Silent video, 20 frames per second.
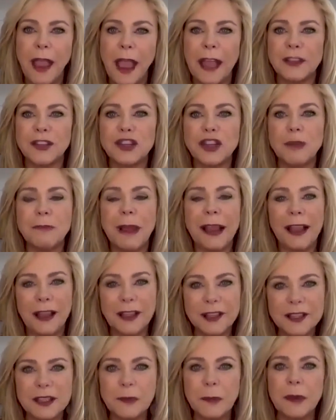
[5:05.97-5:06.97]
And so my
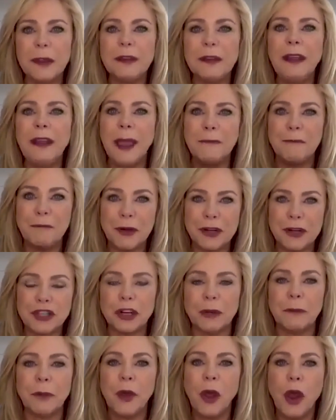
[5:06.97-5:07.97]
husband and
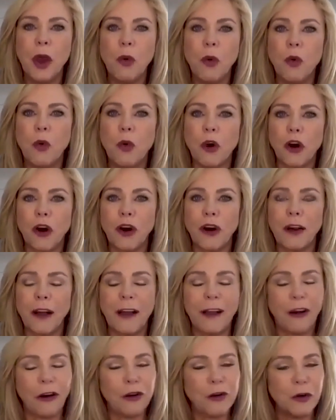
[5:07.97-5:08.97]
Bishop were
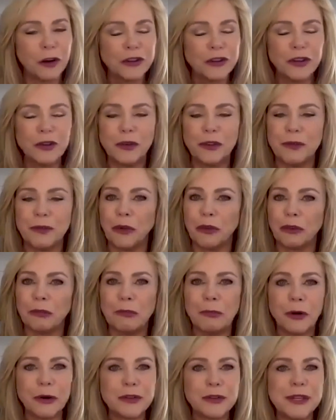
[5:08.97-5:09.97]
uh, who are two of the most
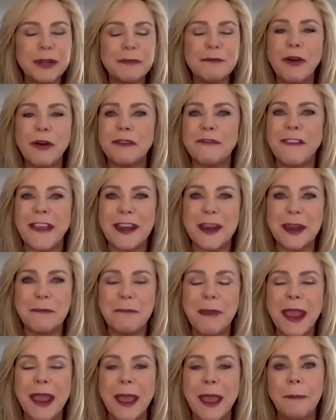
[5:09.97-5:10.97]
mercy
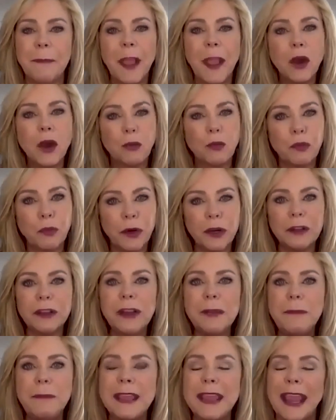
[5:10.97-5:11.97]
motivated men
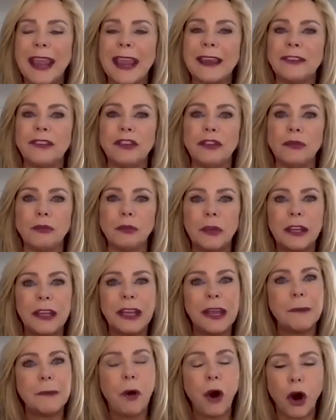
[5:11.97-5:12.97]
really began to
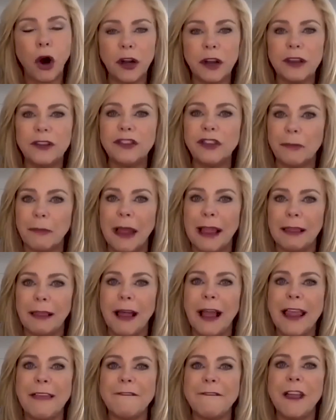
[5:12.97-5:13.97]
really impart into my
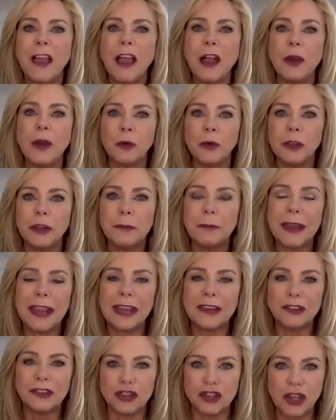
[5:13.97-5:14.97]
life, really
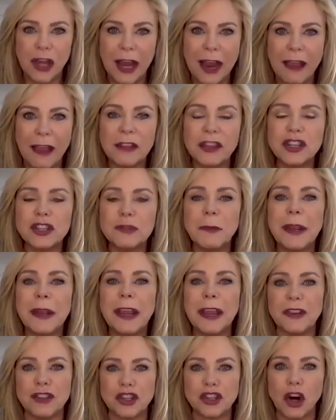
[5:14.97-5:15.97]
began to challenge
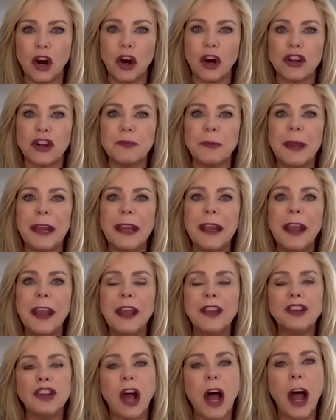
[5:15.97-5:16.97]
me and charge me
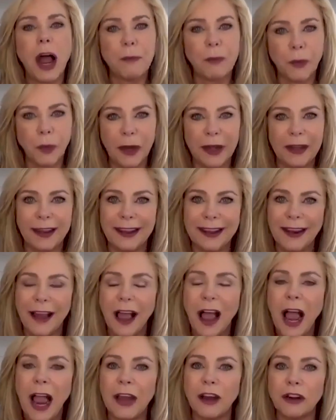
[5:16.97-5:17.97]
to operate in a
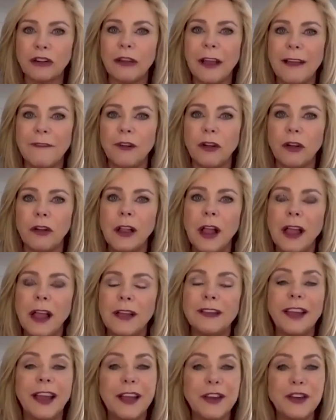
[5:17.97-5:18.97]
higher level,
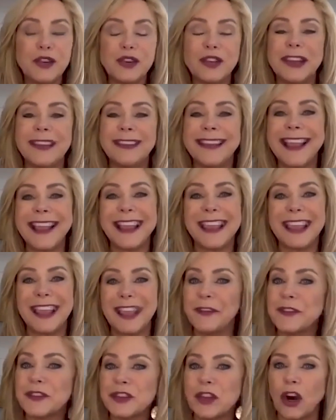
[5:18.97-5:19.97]
to understand that
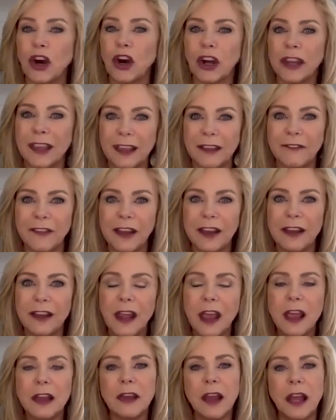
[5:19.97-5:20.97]
gifts are given
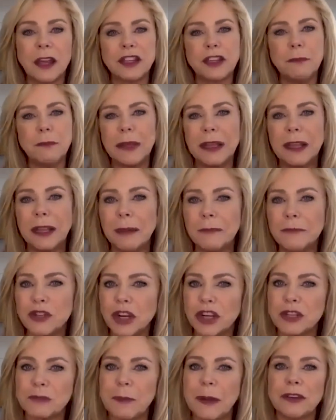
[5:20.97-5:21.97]
not to become
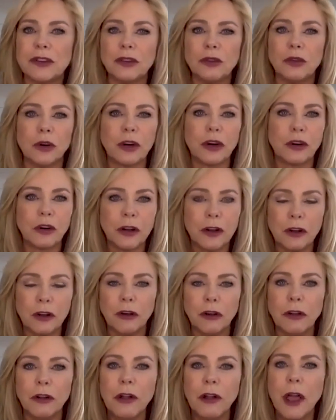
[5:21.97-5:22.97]
judgmental or
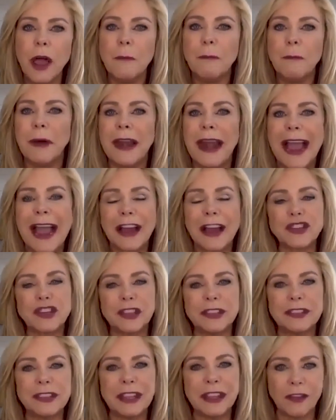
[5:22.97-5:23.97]
critical, but
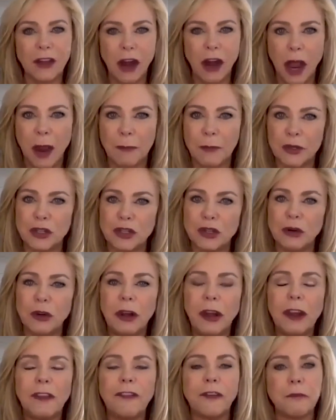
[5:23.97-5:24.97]
actually to give an
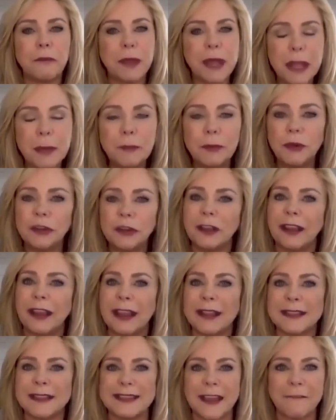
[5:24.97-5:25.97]
opportunity for people to
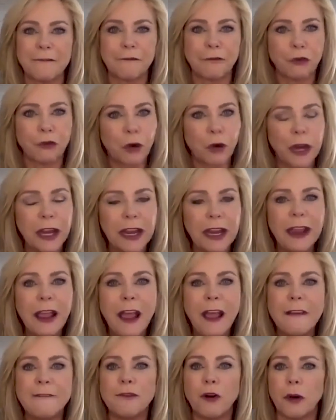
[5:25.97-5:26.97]
get set free,
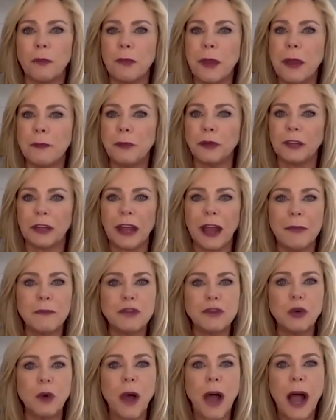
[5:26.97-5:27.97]
for people to come
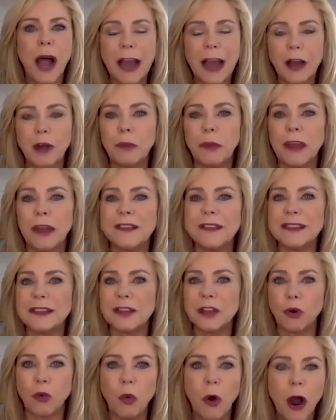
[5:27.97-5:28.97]
to a higher place in
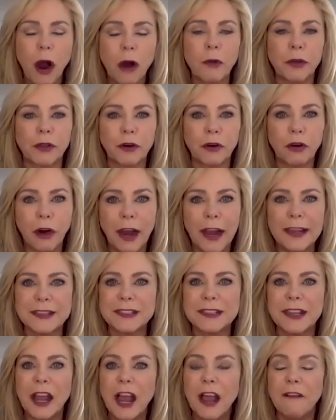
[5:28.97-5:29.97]
their walk with
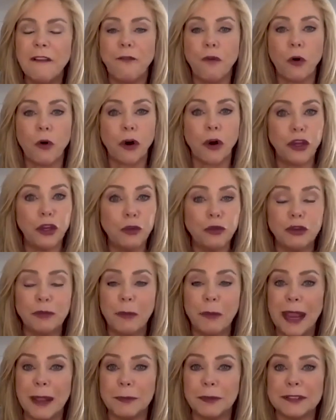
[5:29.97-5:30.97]
Christ, for you to
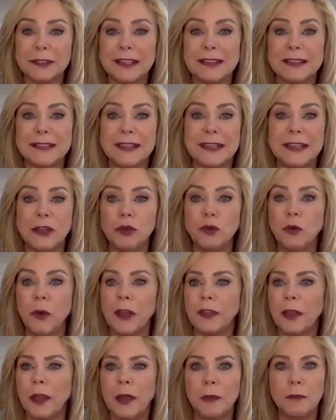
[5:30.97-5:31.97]
be able to deal
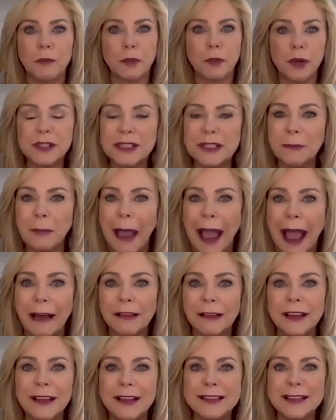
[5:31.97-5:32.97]
with
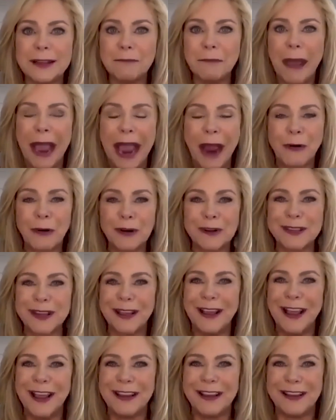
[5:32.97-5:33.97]
principalities and powers.
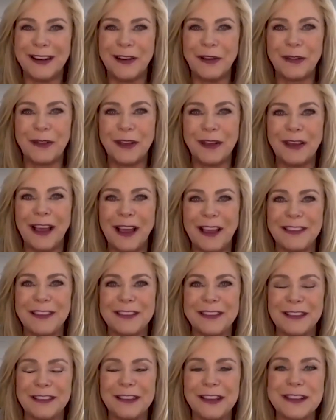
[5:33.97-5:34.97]
Uh, you know, the, uh,
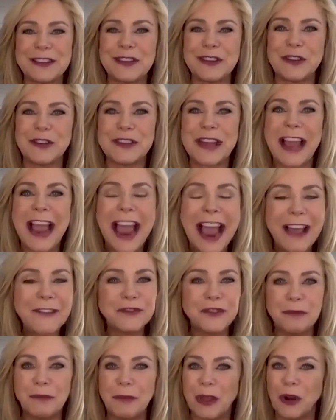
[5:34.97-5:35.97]
the listeners
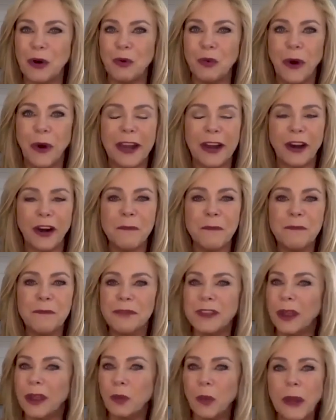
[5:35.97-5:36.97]
have to be aware
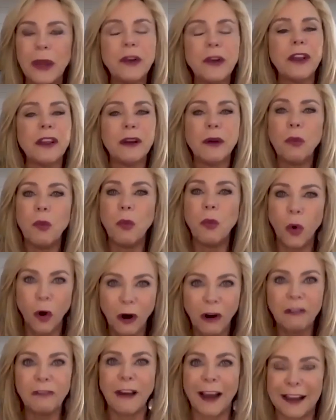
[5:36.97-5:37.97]
that we are in a
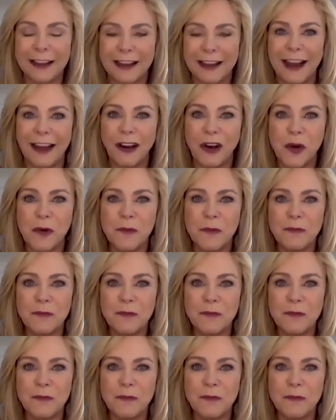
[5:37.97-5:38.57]
war right now.